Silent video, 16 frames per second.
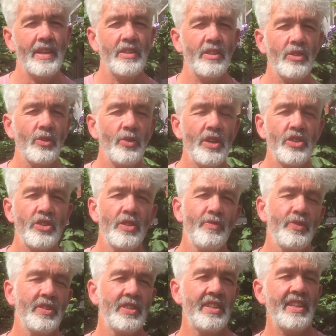And our
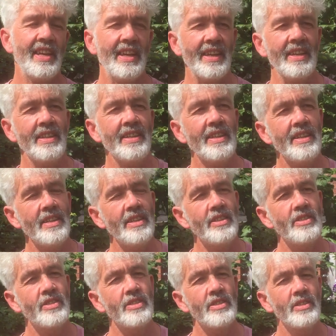question for the day
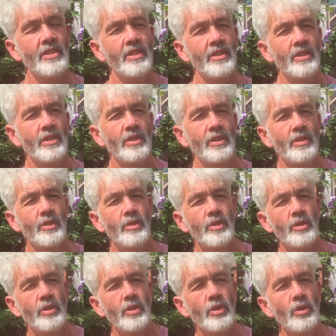is,
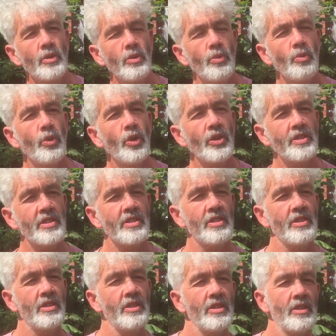what
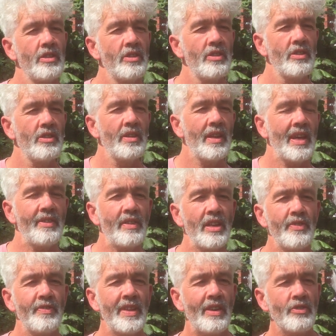
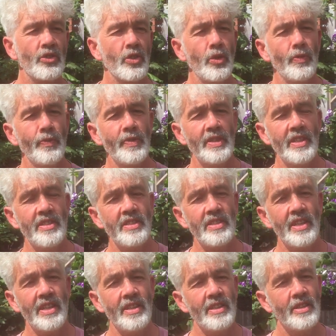have I found
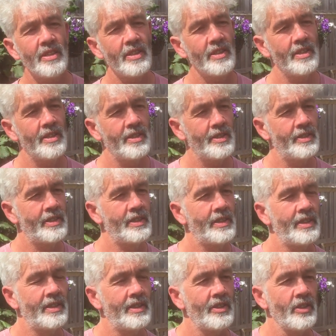confidence
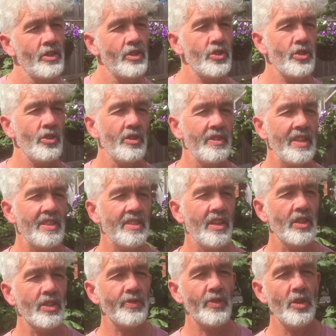in during
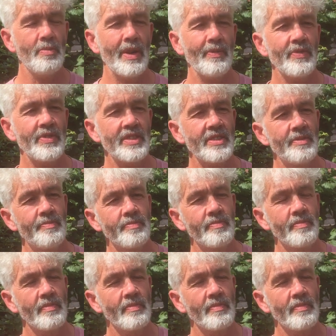these last few months?